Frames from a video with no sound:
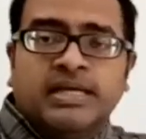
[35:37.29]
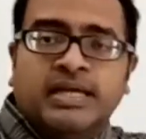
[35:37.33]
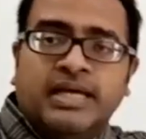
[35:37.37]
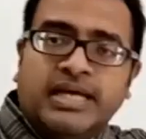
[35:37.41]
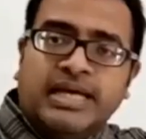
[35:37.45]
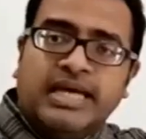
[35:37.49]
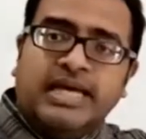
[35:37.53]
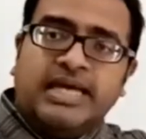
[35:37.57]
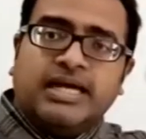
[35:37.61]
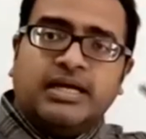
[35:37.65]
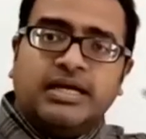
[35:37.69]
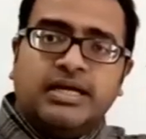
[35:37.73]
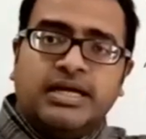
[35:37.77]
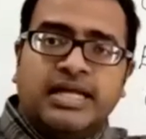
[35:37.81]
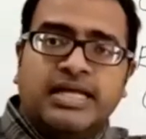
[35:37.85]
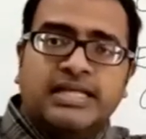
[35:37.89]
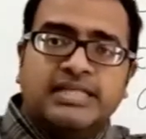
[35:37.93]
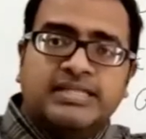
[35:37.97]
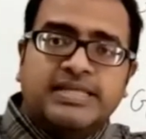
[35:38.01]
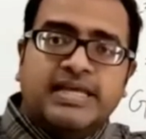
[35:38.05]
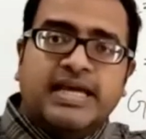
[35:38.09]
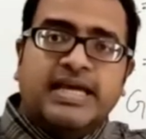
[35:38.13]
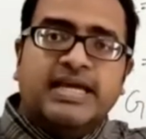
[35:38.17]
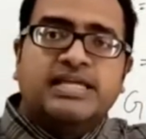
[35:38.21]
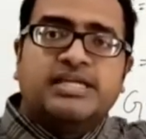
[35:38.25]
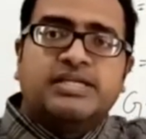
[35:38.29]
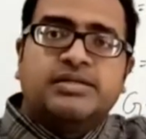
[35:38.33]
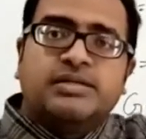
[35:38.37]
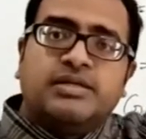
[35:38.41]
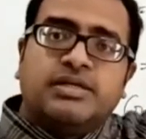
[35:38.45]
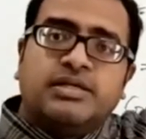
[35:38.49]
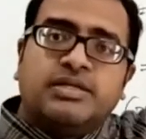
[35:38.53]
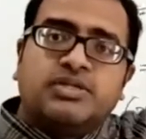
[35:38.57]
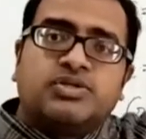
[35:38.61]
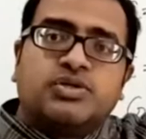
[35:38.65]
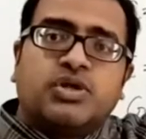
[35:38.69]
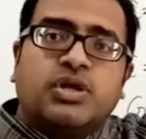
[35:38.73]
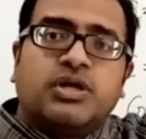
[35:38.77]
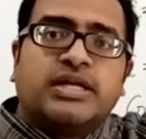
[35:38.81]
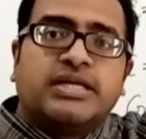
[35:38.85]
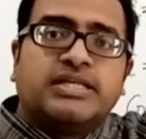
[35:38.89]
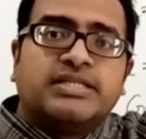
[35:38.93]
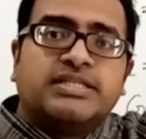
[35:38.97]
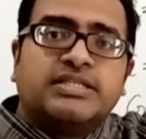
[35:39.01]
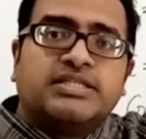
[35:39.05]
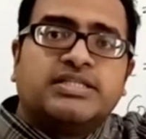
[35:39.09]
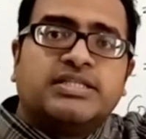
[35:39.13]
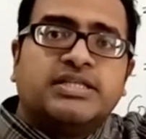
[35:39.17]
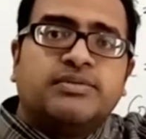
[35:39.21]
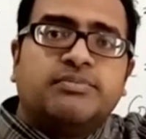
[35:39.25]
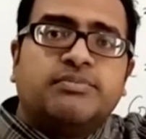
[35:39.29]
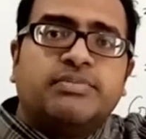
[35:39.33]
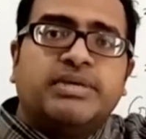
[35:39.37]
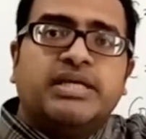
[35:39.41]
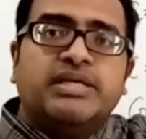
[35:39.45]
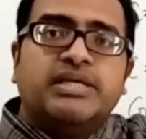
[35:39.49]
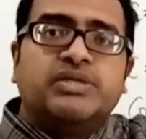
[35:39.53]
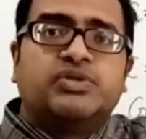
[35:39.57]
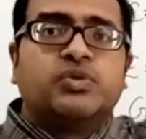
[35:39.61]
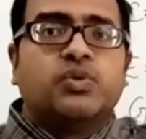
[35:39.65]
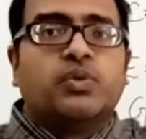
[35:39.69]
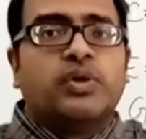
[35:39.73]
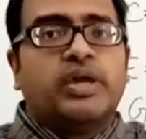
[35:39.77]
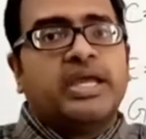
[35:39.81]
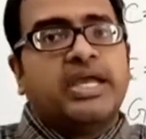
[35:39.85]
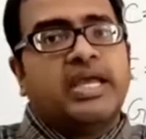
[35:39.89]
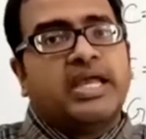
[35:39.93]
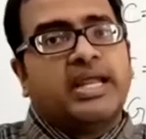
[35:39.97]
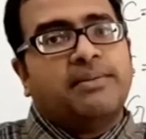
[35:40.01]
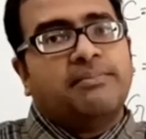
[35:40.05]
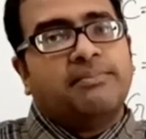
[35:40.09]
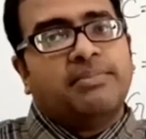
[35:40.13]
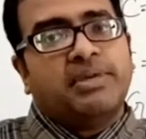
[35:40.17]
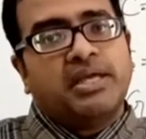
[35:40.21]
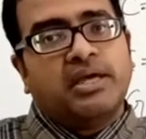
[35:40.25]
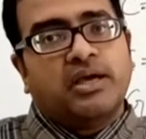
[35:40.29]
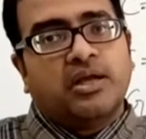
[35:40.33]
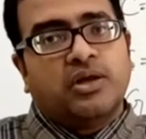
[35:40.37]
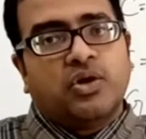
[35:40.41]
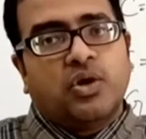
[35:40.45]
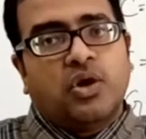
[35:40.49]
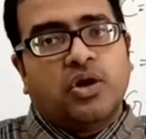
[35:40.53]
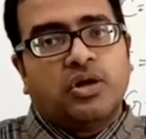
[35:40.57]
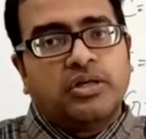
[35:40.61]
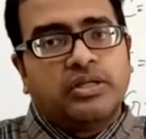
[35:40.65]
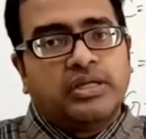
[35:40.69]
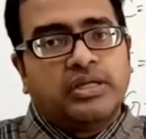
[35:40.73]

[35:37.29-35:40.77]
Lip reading: A contains 8, does not exist in B, so A and B are not